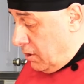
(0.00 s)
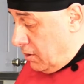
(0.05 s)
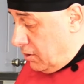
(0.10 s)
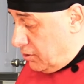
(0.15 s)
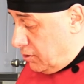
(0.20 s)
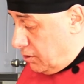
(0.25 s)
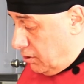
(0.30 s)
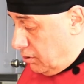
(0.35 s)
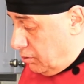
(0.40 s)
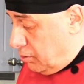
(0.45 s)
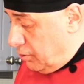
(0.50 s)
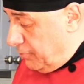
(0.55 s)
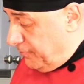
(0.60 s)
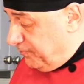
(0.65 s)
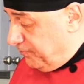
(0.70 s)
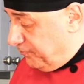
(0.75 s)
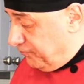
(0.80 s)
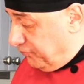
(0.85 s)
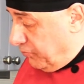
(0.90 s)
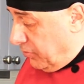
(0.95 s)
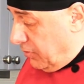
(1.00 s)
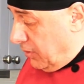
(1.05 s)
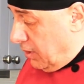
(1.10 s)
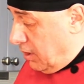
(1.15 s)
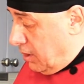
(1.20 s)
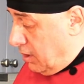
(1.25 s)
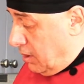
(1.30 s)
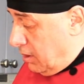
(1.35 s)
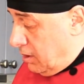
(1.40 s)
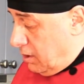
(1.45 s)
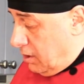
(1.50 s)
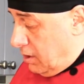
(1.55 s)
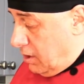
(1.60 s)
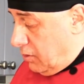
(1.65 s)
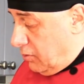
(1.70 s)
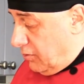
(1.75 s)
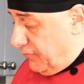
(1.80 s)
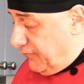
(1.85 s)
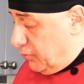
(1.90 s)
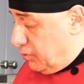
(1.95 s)
So
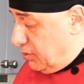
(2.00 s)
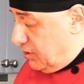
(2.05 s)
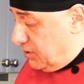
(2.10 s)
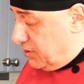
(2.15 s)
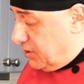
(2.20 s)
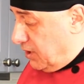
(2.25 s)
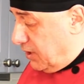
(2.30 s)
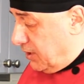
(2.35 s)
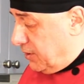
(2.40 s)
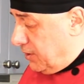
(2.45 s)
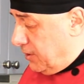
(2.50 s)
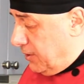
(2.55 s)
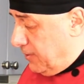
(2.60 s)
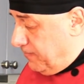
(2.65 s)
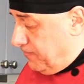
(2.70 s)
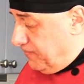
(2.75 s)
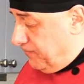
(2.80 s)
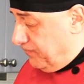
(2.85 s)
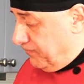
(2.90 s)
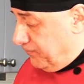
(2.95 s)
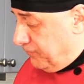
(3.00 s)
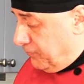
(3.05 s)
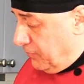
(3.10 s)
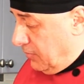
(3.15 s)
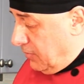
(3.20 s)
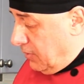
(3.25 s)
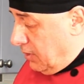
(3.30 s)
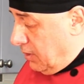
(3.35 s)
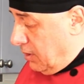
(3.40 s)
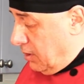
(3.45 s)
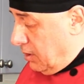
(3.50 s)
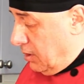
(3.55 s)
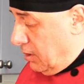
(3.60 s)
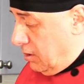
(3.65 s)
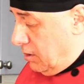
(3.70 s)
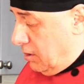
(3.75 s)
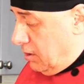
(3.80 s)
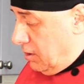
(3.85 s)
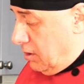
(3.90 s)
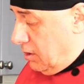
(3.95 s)
our food is done,
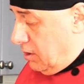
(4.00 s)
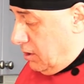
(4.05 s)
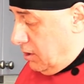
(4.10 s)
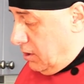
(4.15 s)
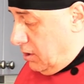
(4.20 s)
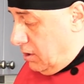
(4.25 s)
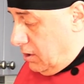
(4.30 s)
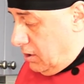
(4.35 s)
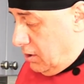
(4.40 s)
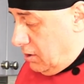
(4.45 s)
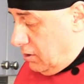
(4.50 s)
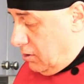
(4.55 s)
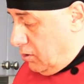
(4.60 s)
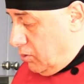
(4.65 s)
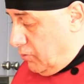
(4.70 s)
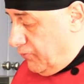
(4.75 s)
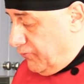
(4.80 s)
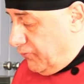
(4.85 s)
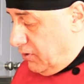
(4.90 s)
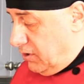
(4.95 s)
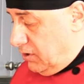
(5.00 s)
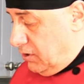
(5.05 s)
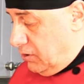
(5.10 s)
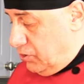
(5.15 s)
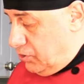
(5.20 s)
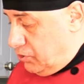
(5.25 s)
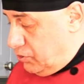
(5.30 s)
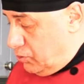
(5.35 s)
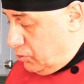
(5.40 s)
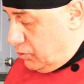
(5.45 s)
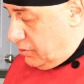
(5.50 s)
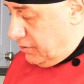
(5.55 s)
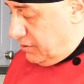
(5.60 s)
and hopefully you enjoy